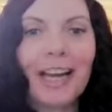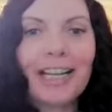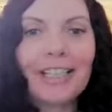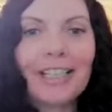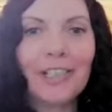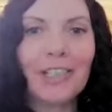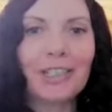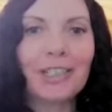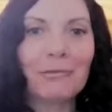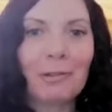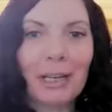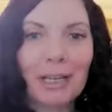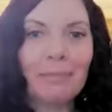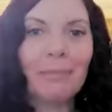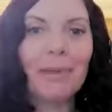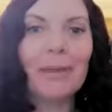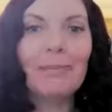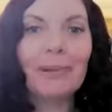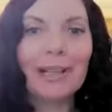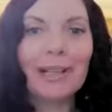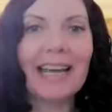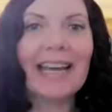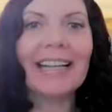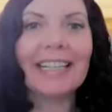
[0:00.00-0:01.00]
old fashioned way.
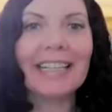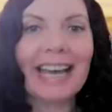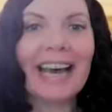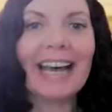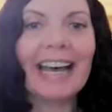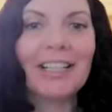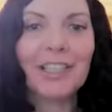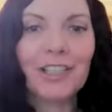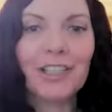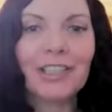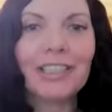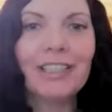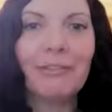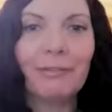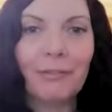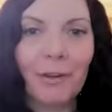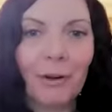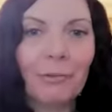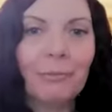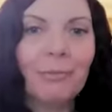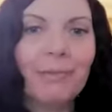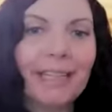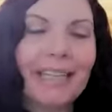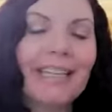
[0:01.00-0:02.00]
People had to actually
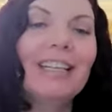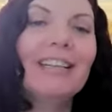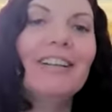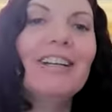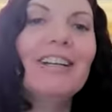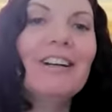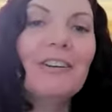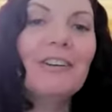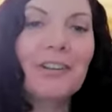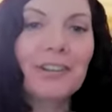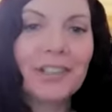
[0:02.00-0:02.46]
phone me